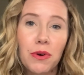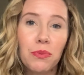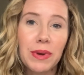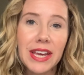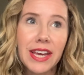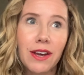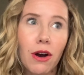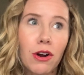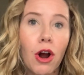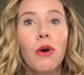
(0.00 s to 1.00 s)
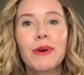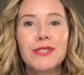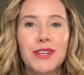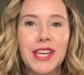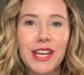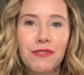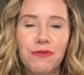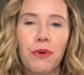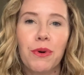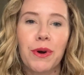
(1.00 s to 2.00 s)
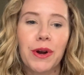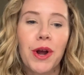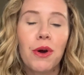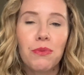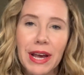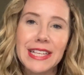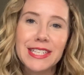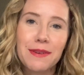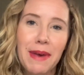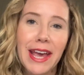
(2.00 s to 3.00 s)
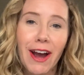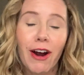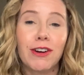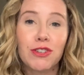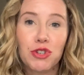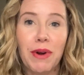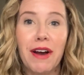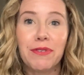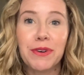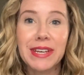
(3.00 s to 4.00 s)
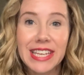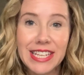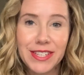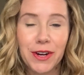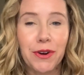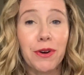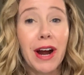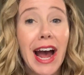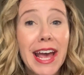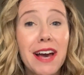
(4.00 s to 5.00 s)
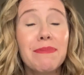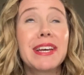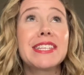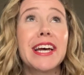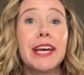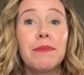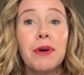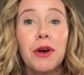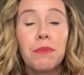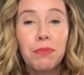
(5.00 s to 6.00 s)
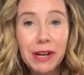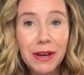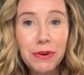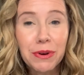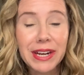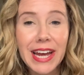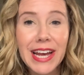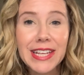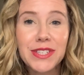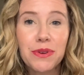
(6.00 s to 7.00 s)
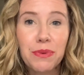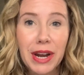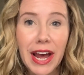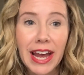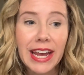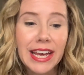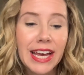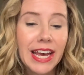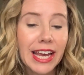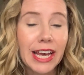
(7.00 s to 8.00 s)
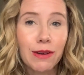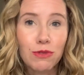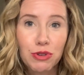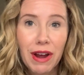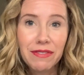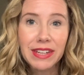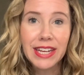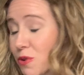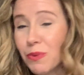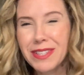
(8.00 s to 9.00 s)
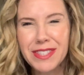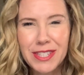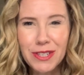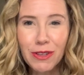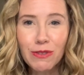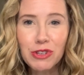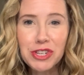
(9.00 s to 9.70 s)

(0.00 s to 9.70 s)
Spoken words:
we are always looking for ways to make our travel easier. Or I am, because I am pretty unorganized when I am traveling. What's the solution to